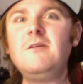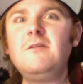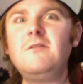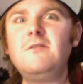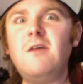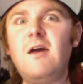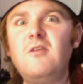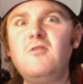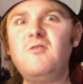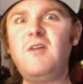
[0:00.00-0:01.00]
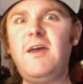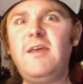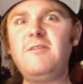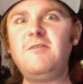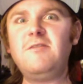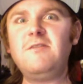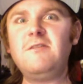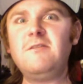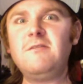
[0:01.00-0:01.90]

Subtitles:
Suckchez.